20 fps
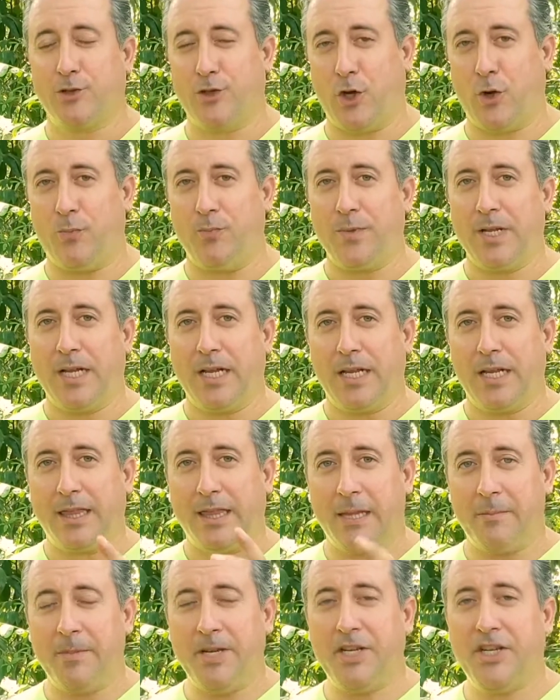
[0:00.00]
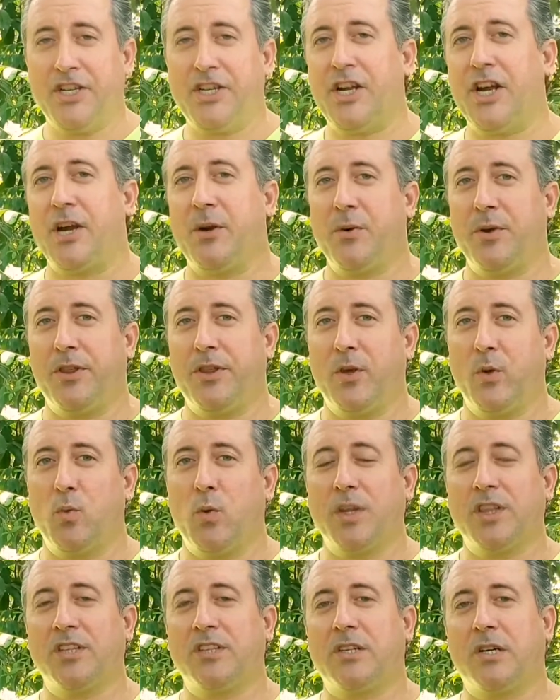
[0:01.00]
So let me share with you
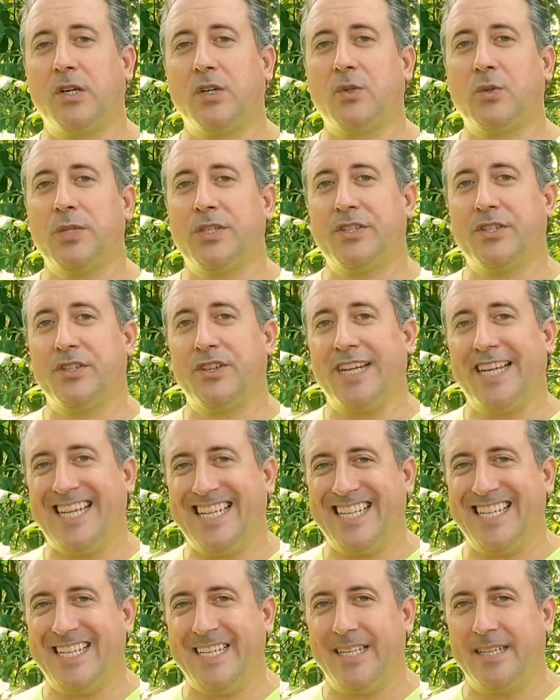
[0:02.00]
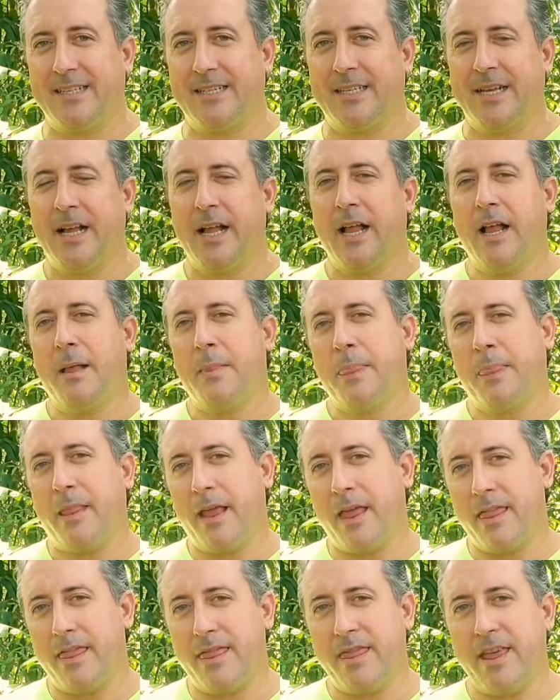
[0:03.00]
what the tongue twister is,
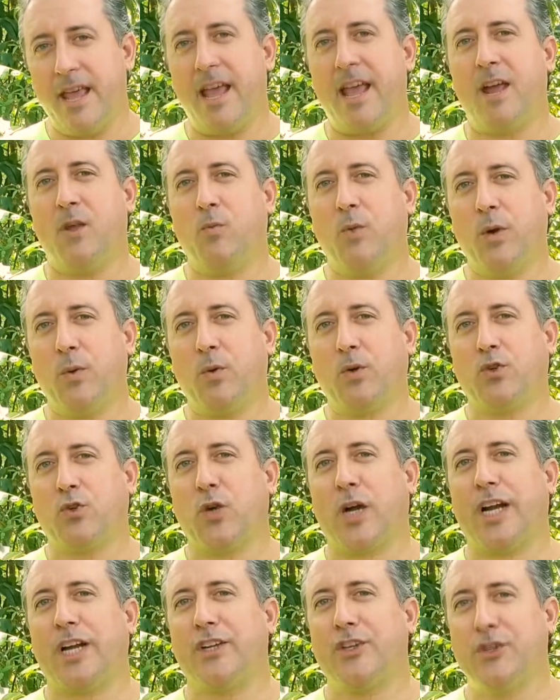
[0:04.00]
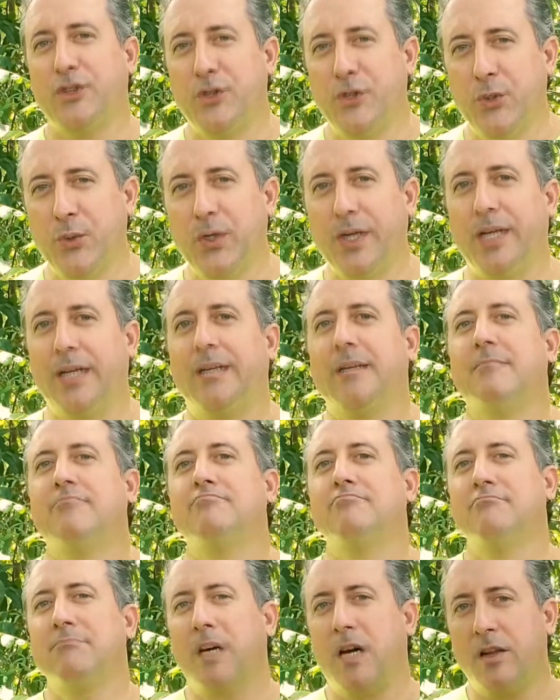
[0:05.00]
and then we will try to do it
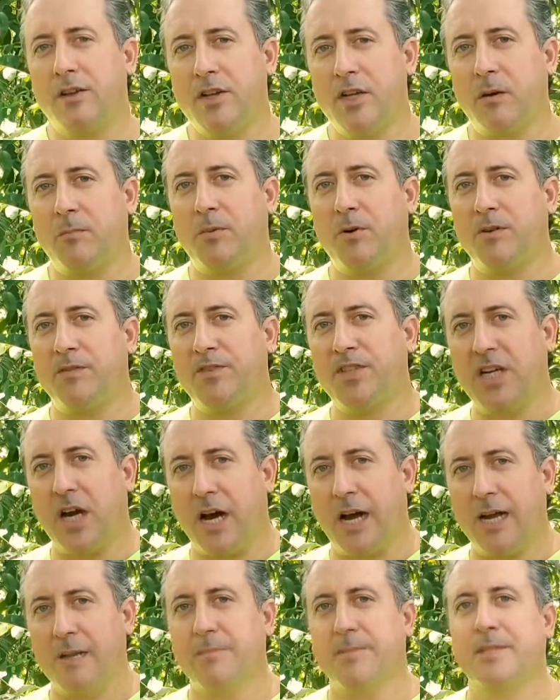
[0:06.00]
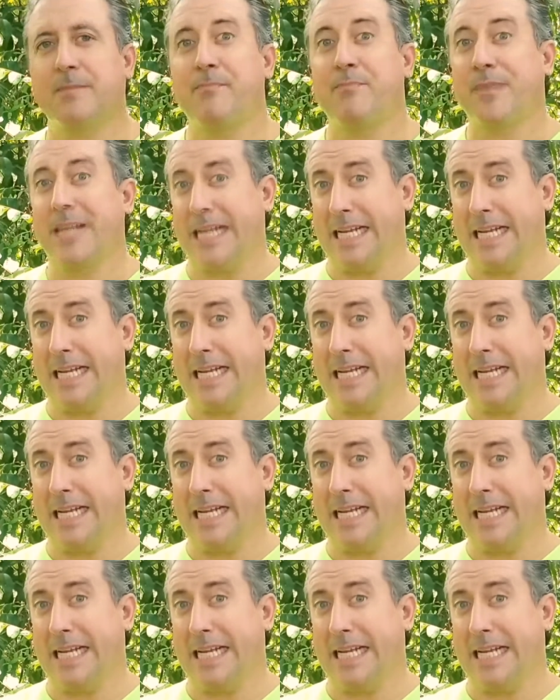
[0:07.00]
a number of times.